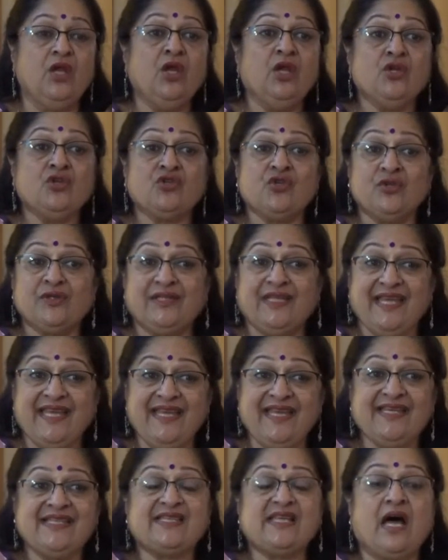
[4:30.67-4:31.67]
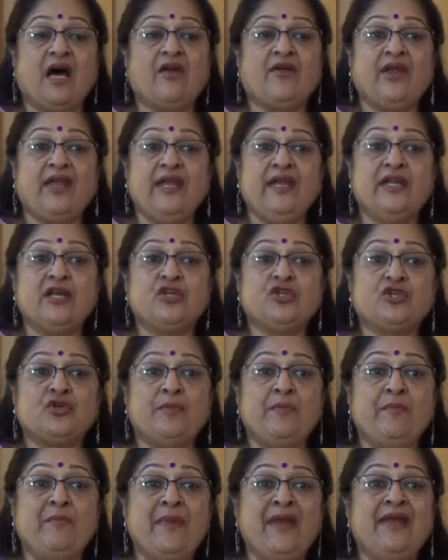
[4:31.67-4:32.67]
So things are in a
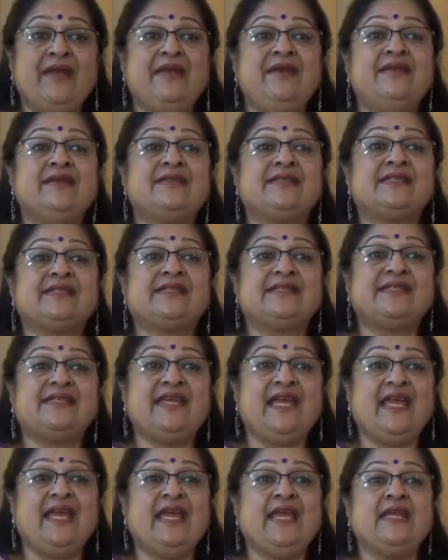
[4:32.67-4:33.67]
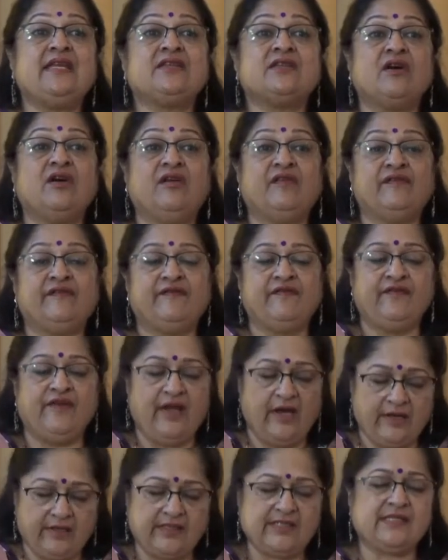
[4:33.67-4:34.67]
tremendous state of
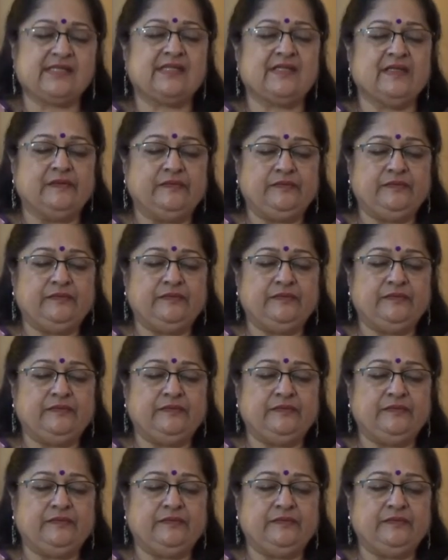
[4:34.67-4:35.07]
flux.